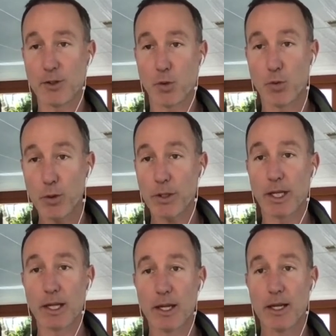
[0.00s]
So
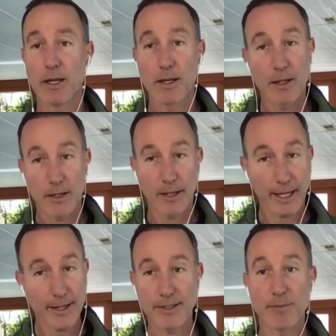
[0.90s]
really,
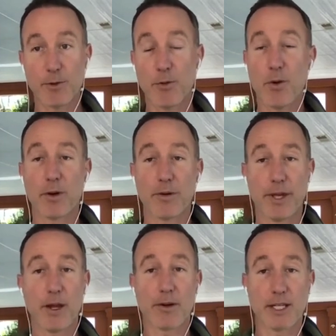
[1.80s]
like I said before,
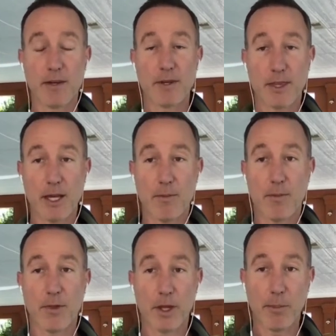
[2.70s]
they are giving them
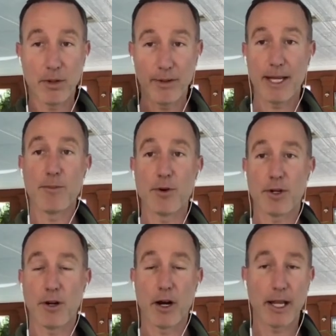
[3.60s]
the
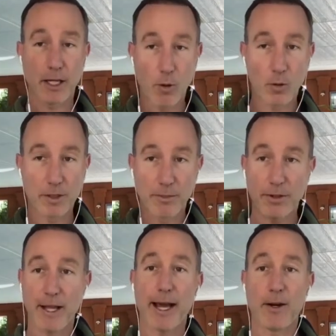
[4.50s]
playbook on a golden
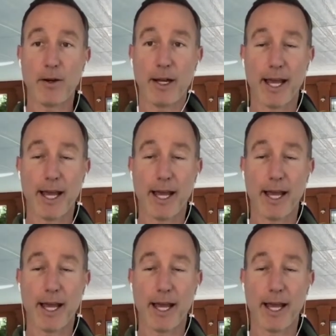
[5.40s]
platter.